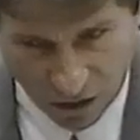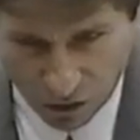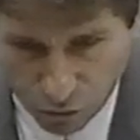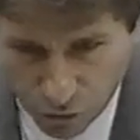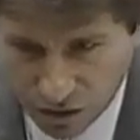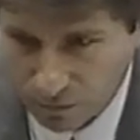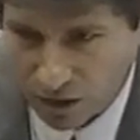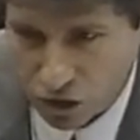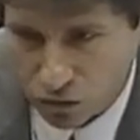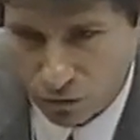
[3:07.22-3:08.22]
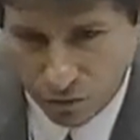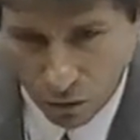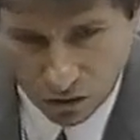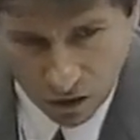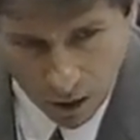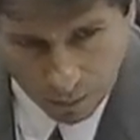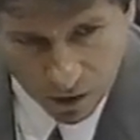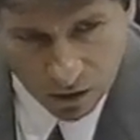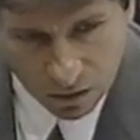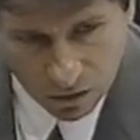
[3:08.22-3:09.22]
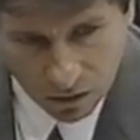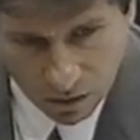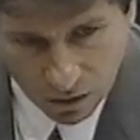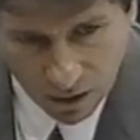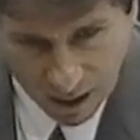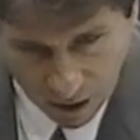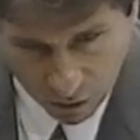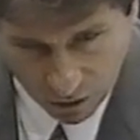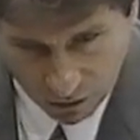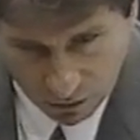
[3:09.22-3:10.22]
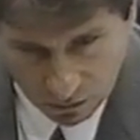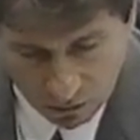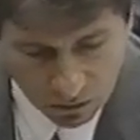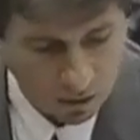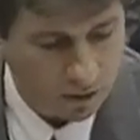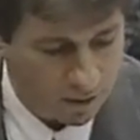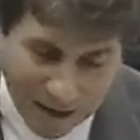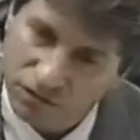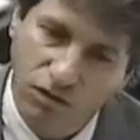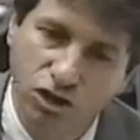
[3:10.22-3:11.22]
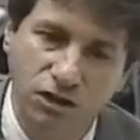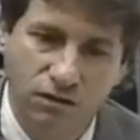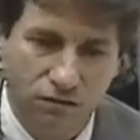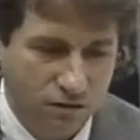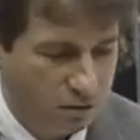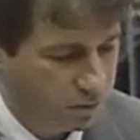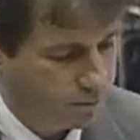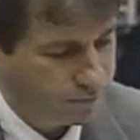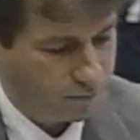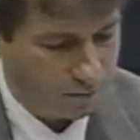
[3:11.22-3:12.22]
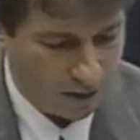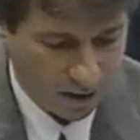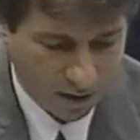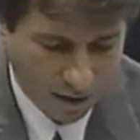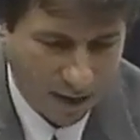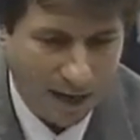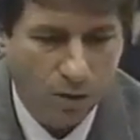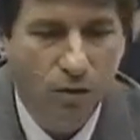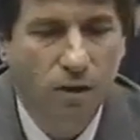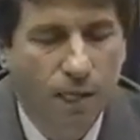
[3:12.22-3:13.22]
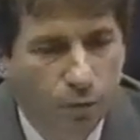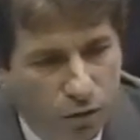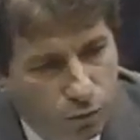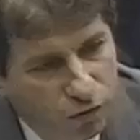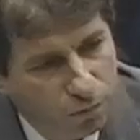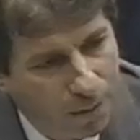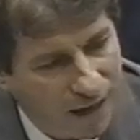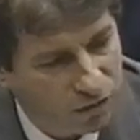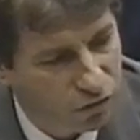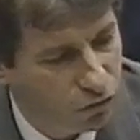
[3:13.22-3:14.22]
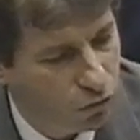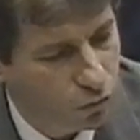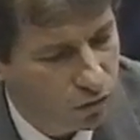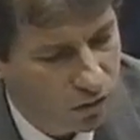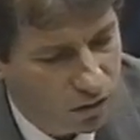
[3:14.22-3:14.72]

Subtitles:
the three-dimensional folded up area. That's the jeans. Now, with respect to